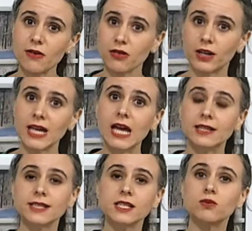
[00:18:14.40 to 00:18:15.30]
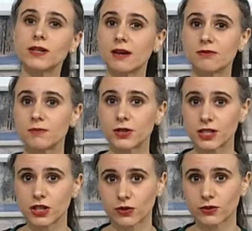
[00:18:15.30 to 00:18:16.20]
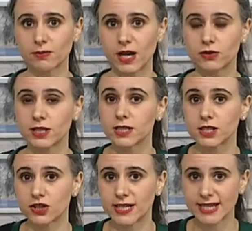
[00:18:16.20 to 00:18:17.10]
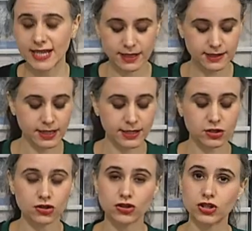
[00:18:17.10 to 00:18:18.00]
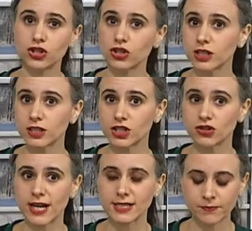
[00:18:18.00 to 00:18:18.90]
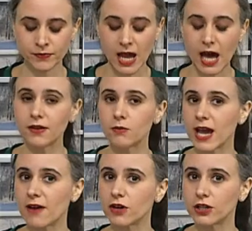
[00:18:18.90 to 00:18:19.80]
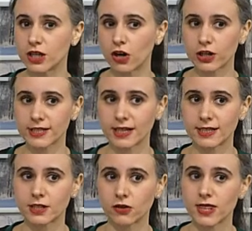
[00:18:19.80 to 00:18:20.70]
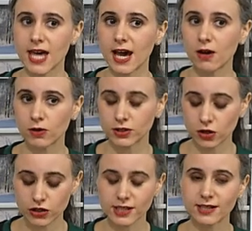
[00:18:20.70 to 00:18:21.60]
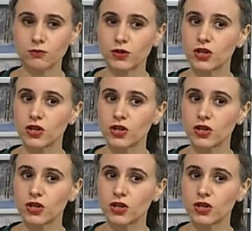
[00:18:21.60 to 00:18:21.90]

thought this is what everybody knows about the distress inks. There is traditional distress, and then we have got the oxide. So that the oxide we